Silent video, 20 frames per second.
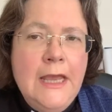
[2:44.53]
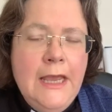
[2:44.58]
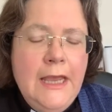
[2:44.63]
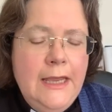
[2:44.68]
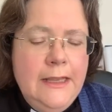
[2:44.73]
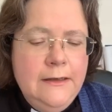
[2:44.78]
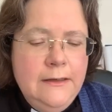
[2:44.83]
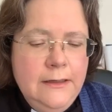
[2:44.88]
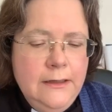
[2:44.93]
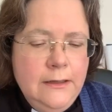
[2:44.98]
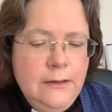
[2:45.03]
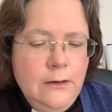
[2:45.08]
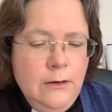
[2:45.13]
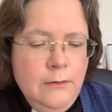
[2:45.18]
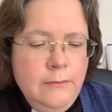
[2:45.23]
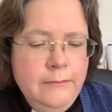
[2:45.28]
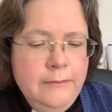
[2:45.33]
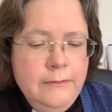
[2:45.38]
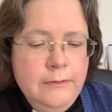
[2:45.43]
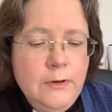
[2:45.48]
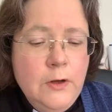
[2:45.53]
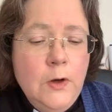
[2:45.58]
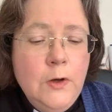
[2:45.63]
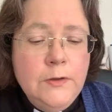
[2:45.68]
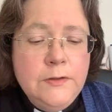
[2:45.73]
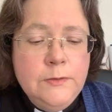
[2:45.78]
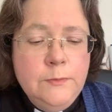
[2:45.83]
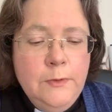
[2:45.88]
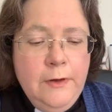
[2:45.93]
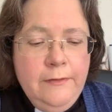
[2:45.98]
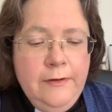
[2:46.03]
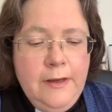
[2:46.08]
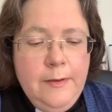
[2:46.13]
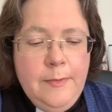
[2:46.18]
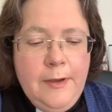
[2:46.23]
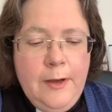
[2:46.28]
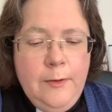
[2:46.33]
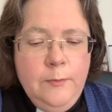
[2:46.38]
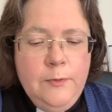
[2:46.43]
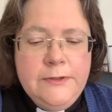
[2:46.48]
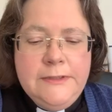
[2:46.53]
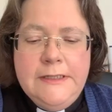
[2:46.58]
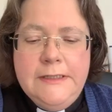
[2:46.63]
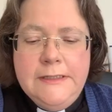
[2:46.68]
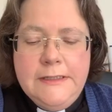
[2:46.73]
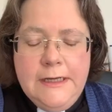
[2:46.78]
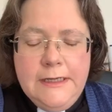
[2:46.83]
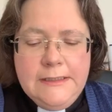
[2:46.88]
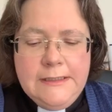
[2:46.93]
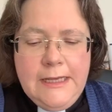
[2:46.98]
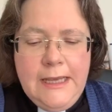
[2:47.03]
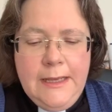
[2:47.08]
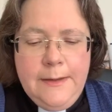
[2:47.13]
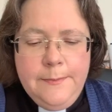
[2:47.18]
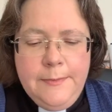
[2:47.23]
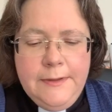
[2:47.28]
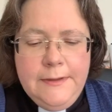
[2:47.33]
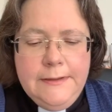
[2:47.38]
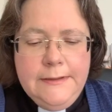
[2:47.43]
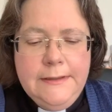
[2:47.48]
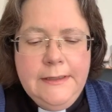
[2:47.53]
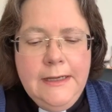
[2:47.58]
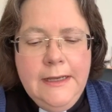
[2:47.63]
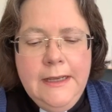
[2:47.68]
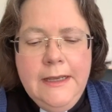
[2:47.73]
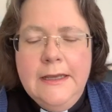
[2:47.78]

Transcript: and let God worry about what is going to happen.